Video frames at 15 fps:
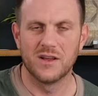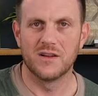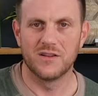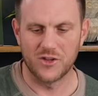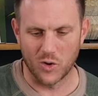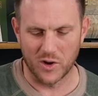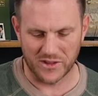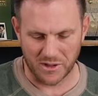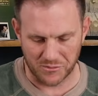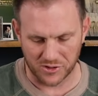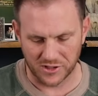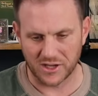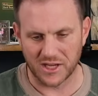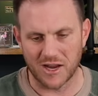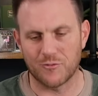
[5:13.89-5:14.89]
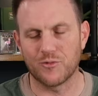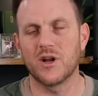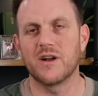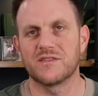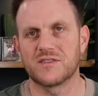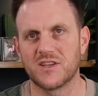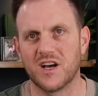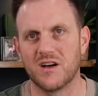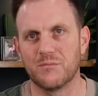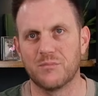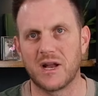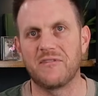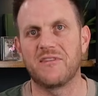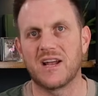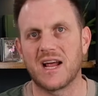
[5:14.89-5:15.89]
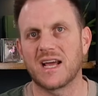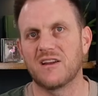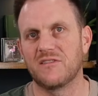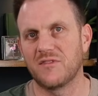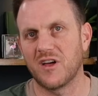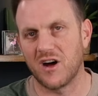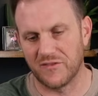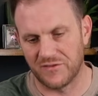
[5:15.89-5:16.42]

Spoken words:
knowing that I'm going to get rid of some, but then I can